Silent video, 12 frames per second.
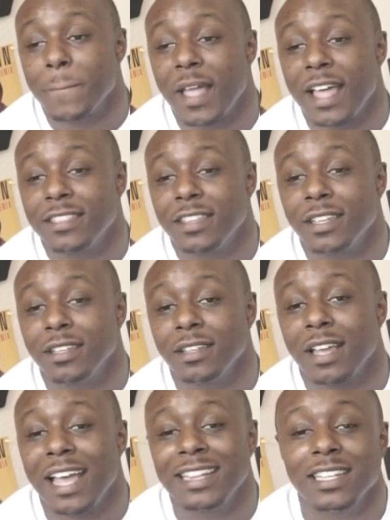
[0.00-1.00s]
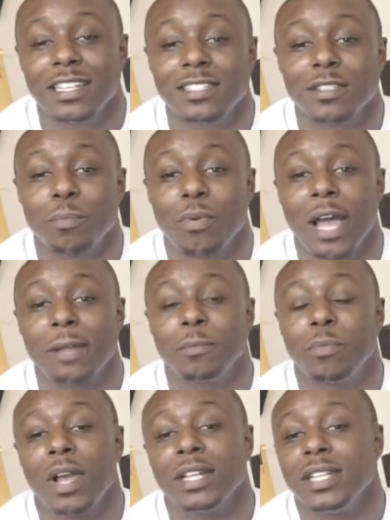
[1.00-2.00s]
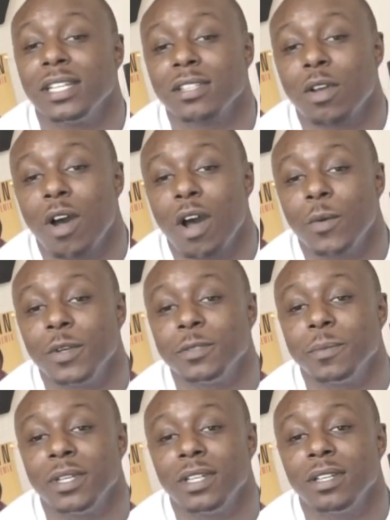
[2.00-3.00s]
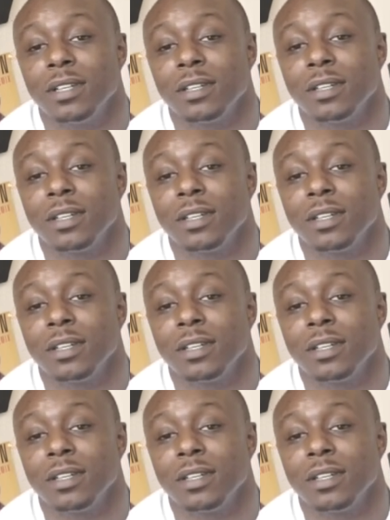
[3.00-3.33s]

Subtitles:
I think it's a problem probably that's gonna always be there.